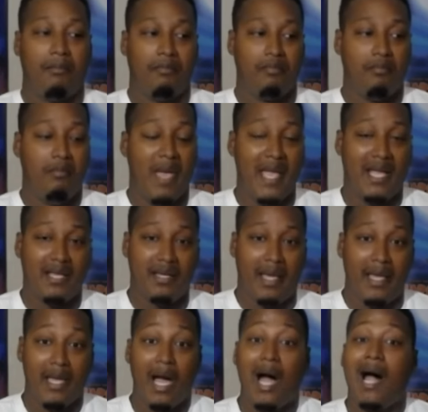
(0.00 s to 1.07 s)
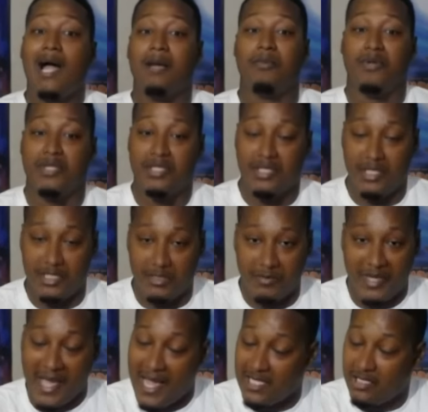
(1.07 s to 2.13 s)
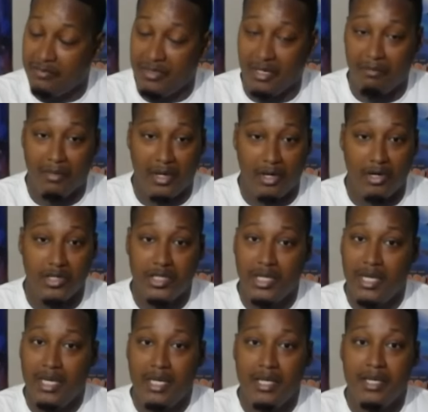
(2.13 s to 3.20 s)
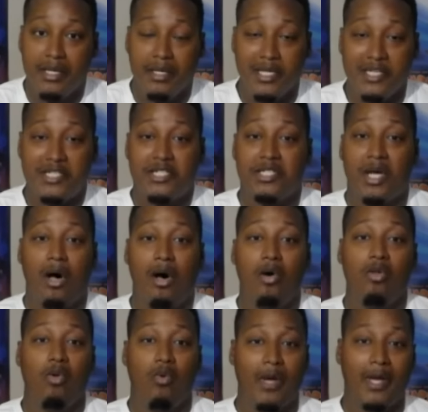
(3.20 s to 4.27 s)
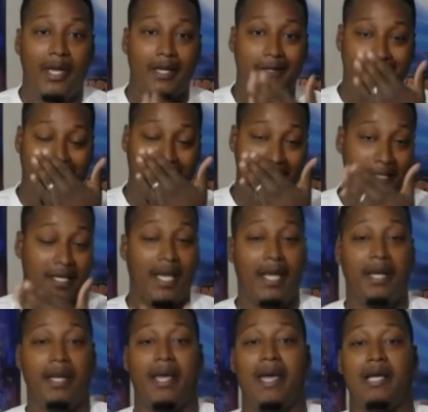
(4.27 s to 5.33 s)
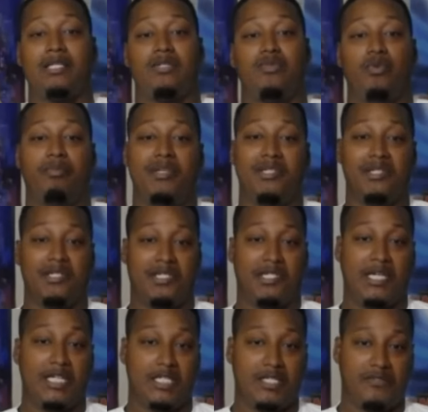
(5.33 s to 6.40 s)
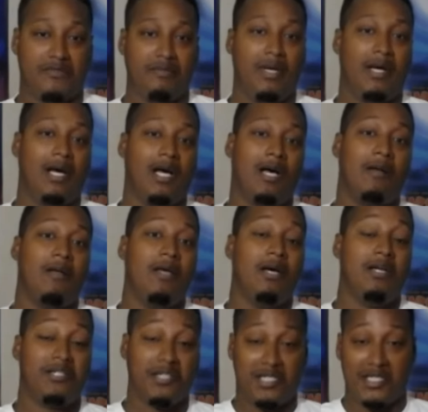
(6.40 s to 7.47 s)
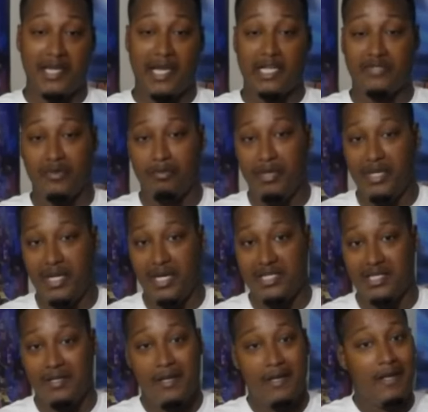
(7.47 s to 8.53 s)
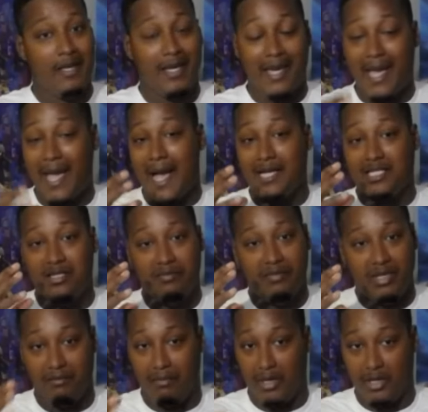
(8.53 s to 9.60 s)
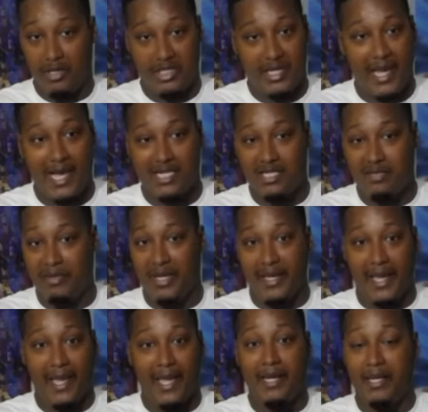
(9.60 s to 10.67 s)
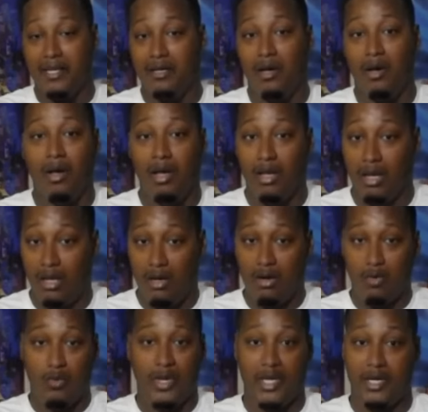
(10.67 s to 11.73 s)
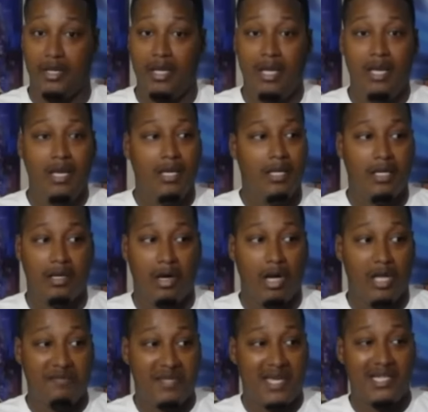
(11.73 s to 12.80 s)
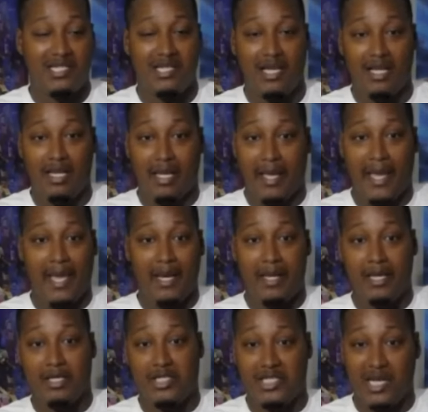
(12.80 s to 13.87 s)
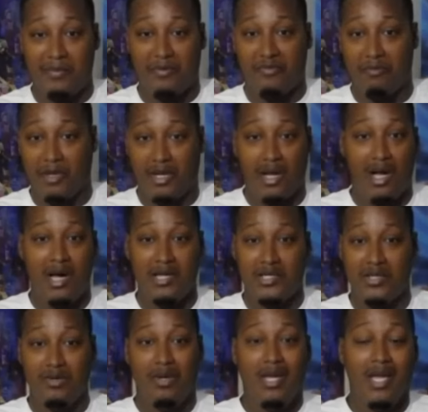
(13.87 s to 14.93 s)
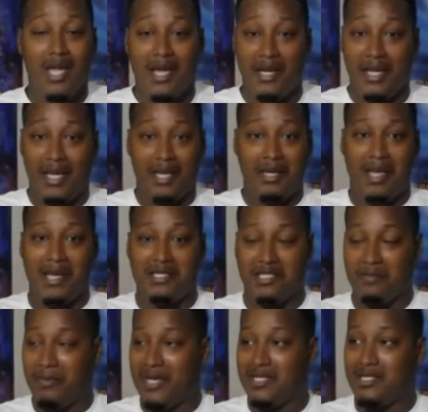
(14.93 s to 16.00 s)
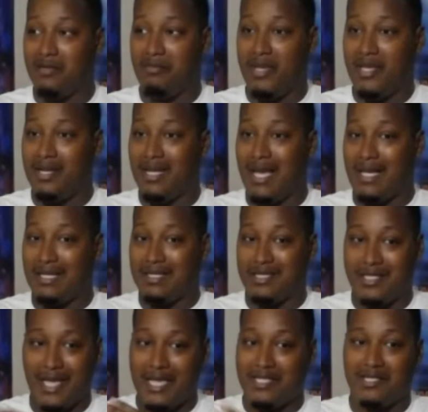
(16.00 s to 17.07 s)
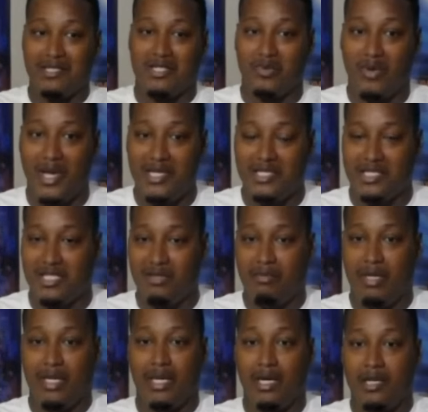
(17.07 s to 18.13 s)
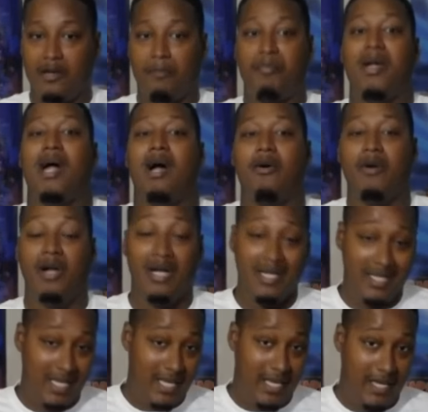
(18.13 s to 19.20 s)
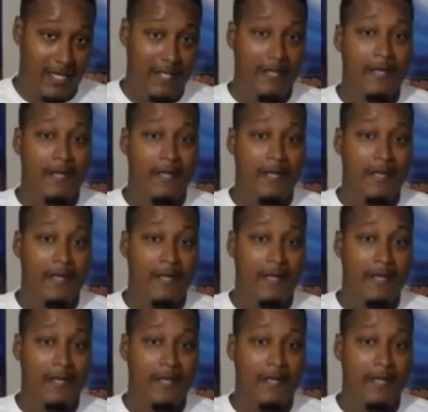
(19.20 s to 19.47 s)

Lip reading: making a hybrid system. It has to be a merge. This is the only way that the NX will be successful, because it has to be a merge. It has to be a handheld along with it. You know, if they sell a handheld separate from the console, and the NX is basically going to be like in the same situation, it's going to be underpowered again,